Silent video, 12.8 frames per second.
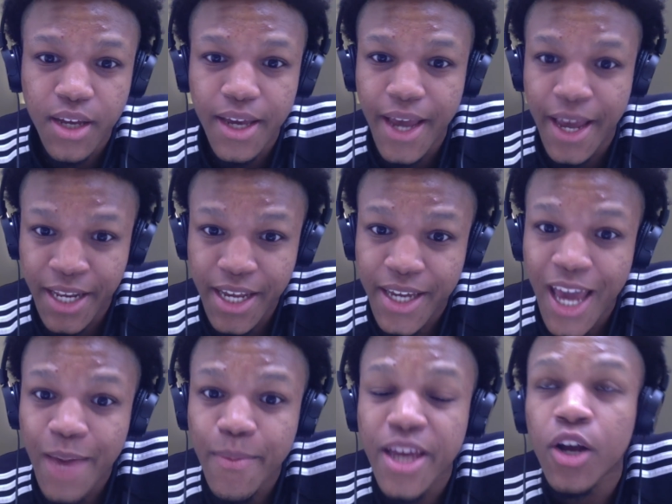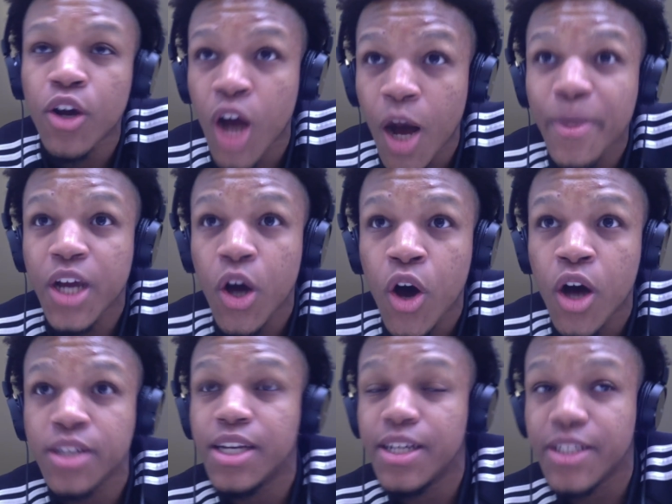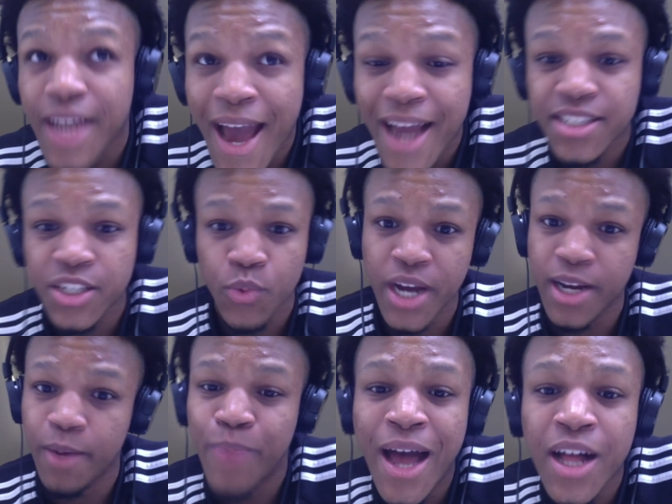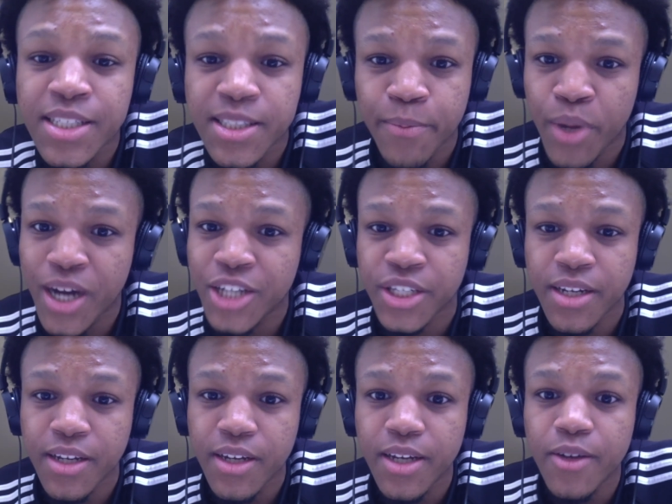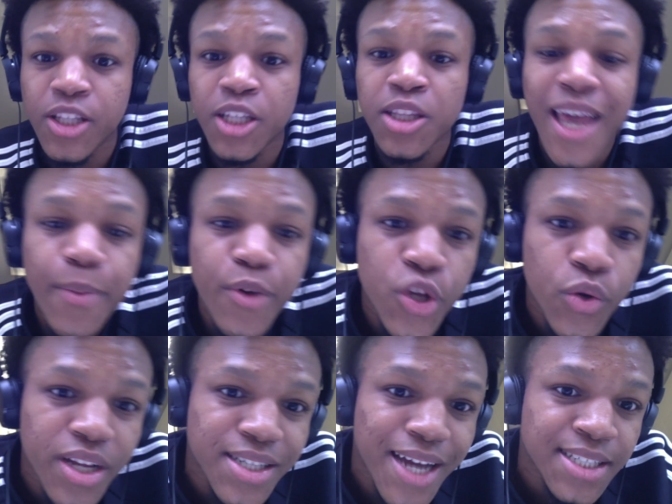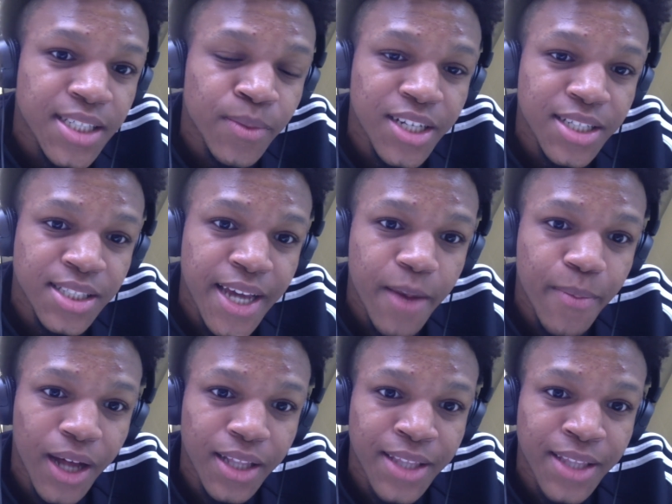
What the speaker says: And he came in coming on taxes. We're going to balance the budget. The labor unions had something to say about